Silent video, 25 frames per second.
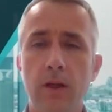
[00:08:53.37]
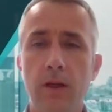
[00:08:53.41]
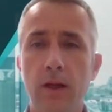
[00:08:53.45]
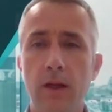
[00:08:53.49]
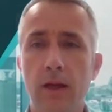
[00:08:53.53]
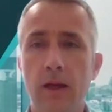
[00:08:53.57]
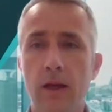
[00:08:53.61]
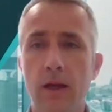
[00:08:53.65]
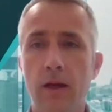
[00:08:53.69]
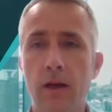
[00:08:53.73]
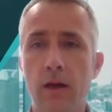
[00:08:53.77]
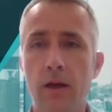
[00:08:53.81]

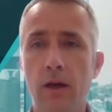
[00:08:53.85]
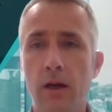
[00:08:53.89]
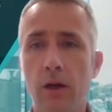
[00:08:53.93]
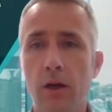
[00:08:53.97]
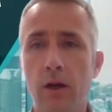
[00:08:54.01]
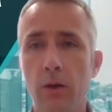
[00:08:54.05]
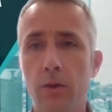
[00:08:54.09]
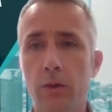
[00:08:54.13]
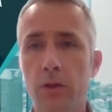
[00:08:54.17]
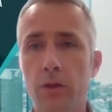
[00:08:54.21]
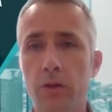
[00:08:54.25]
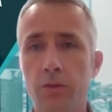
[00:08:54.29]
Our
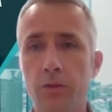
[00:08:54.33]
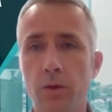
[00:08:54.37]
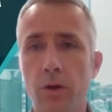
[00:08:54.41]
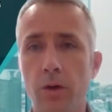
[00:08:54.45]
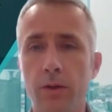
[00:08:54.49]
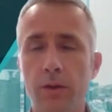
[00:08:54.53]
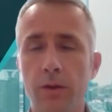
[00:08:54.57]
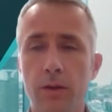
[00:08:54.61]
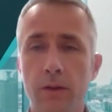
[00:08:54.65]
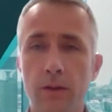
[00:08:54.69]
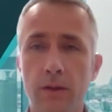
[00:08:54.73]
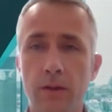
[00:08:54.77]
host
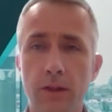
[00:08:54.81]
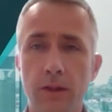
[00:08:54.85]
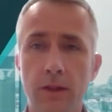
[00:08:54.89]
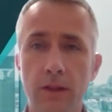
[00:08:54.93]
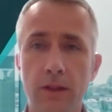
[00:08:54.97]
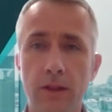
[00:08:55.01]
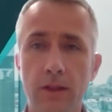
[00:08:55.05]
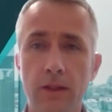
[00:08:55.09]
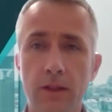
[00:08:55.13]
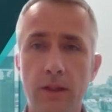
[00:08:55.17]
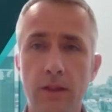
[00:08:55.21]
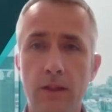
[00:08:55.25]
rock
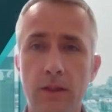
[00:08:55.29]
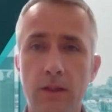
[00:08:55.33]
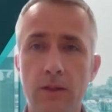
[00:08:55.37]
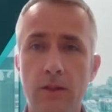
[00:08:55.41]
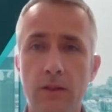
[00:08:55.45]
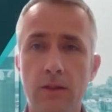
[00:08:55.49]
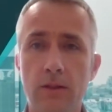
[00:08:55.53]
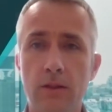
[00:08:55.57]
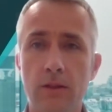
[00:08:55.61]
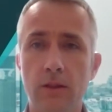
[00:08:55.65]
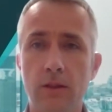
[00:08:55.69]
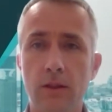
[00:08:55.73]

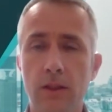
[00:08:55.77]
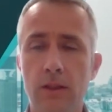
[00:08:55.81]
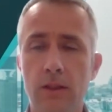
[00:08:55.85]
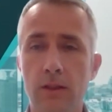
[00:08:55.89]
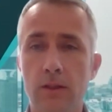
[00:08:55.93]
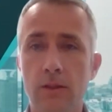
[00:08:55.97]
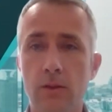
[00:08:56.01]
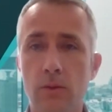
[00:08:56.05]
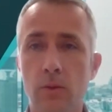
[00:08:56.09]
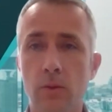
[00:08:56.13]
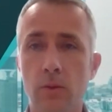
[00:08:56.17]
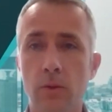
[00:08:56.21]

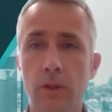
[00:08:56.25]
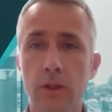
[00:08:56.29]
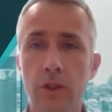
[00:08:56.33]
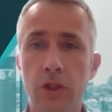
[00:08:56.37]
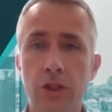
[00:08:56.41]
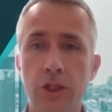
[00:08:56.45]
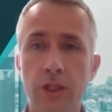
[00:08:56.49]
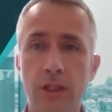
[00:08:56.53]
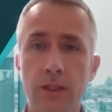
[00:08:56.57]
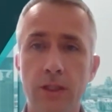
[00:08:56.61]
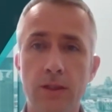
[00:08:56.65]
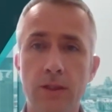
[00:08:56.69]
is all a
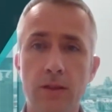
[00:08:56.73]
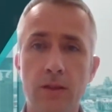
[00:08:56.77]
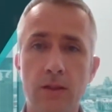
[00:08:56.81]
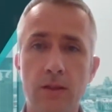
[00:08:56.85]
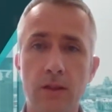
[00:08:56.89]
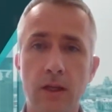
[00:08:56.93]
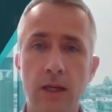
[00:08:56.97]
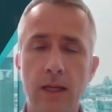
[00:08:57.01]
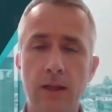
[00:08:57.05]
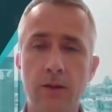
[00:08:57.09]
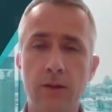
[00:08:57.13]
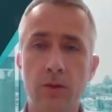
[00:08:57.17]
schist
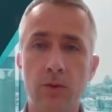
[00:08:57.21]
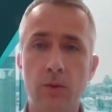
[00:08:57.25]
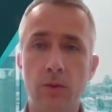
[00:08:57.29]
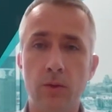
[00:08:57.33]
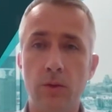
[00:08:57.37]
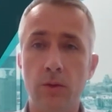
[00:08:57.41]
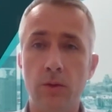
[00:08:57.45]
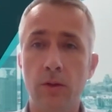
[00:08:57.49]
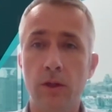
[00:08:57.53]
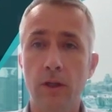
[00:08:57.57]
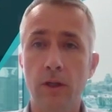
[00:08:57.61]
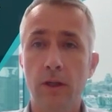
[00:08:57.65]
and
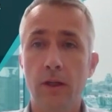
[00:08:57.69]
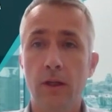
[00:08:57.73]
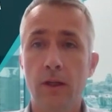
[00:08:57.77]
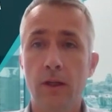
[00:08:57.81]
or